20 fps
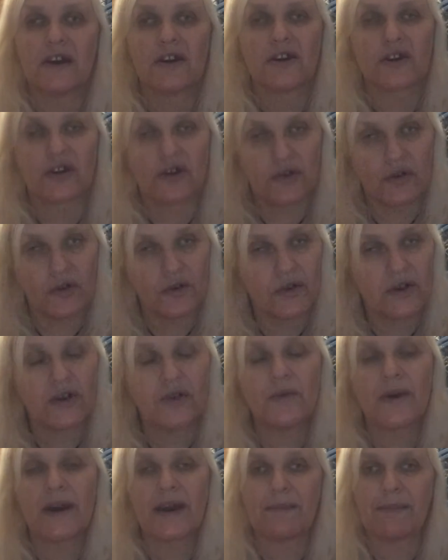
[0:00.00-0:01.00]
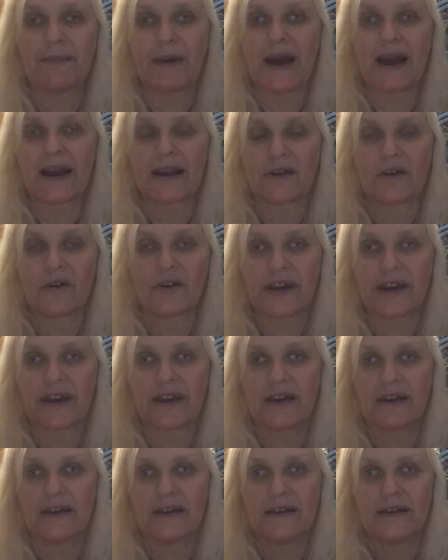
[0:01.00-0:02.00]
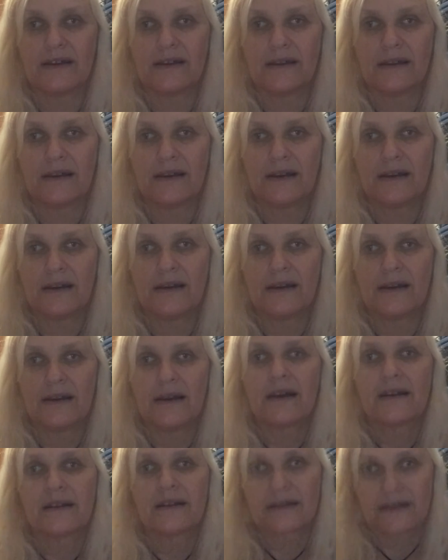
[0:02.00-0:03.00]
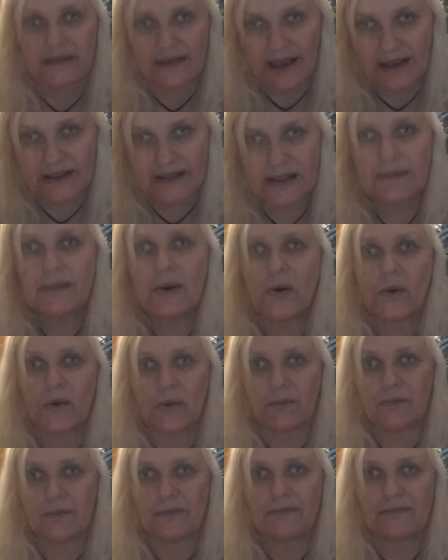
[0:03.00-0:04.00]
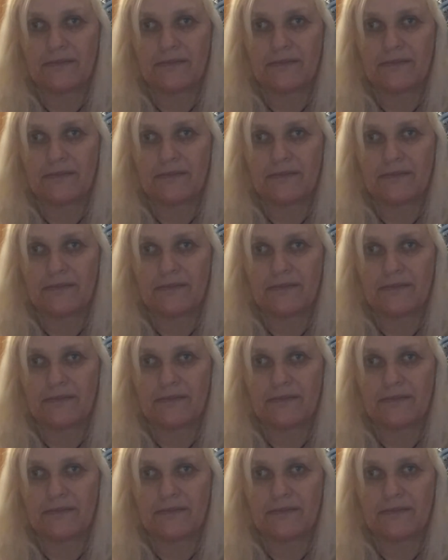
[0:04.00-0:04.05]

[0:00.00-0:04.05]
"You know your way back, Cocky. Take them home."